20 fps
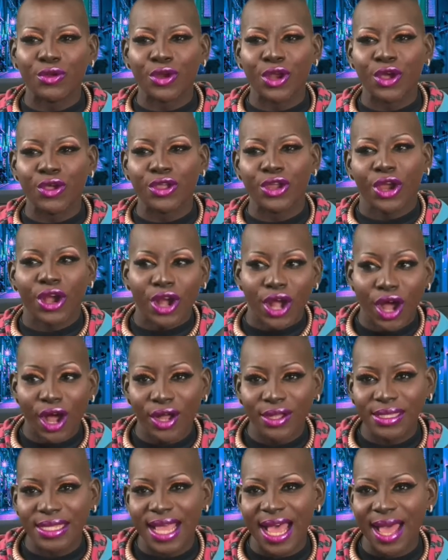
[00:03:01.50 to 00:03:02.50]
know your
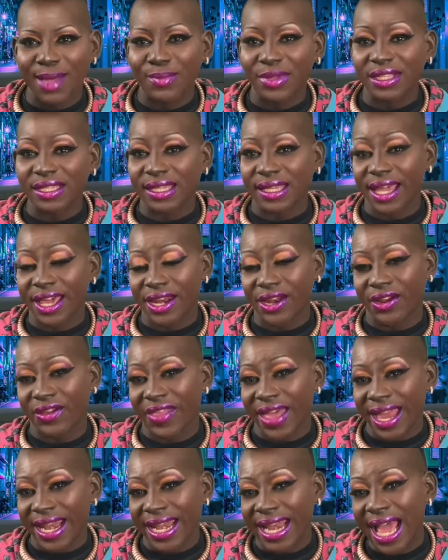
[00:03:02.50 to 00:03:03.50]
call time until later
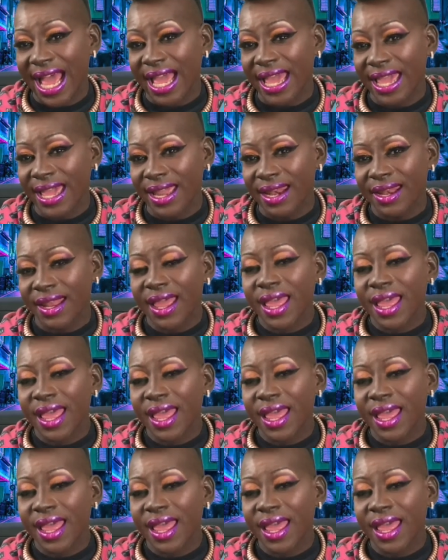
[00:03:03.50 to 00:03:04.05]
that night.